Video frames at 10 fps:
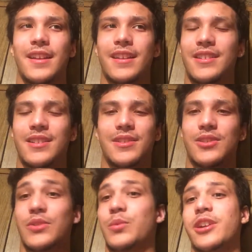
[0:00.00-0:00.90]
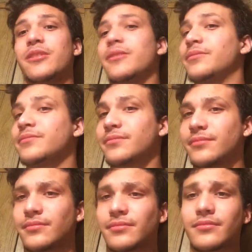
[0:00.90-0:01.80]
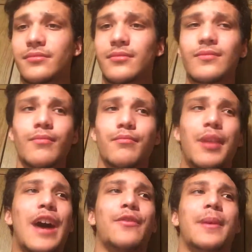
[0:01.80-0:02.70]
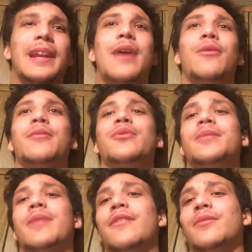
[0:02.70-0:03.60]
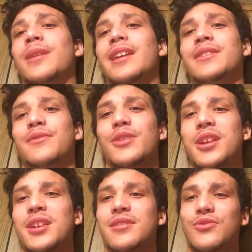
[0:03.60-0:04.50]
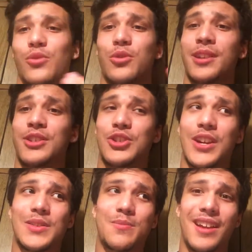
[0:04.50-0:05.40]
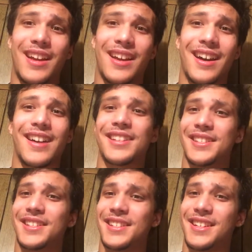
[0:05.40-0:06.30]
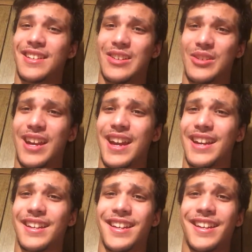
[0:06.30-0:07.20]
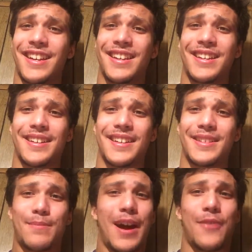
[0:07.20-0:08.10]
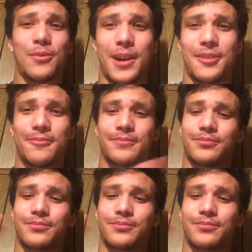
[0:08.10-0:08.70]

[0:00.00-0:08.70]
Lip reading: It's just weird. Baphomet. I want to put Baphomet as a freaking druid just because, okay? It's Baphomet.